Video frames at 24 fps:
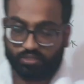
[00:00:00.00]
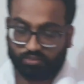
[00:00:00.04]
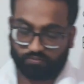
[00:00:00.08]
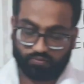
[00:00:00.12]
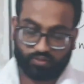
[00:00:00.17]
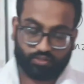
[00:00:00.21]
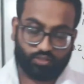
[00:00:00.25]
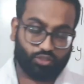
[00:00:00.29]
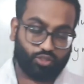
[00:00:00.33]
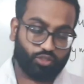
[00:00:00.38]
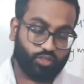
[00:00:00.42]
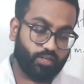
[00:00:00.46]

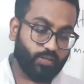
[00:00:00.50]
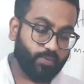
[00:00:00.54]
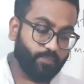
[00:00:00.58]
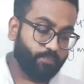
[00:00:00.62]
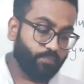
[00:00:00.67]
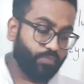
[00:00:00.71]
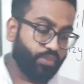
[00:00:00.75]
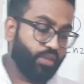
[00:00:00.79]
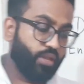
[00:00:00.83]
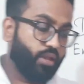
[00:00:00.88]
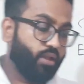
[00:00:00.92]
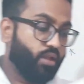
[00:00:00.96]
question.
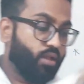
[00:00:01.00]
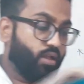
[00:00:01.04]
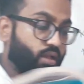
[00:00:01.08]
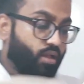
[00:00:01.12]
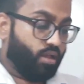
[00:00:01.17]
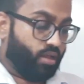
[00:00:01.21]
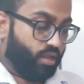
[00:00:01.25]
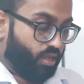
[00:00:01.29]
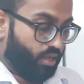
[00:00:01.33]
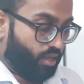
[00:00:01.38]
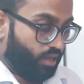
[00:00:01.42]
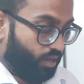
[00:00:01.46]

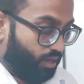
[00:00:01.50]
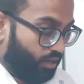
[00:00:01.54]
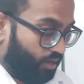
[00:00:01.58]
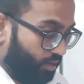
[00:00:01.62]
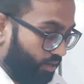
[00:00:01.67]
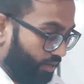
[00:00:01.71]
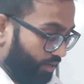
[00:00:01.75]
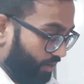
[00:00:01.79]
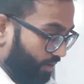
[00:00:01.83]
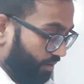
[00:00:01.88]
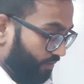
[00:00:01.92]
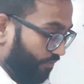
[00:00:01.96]

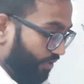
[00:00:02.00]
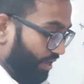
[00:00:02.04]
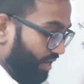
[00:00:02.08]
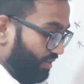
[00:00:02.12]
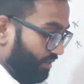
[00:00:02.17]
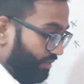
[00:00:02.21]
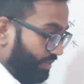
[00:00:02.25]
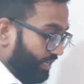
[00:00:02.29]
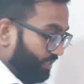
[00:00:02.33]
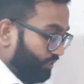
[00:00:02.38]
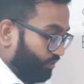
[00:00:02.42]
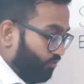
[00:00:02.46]
Well,
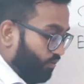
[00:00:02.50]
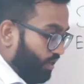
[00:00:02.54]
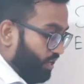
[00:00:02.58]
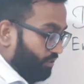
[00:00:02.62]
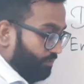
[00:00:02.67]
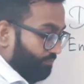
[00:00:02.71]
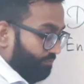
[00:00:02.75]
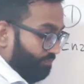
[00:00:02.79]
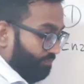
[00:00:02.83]
next one.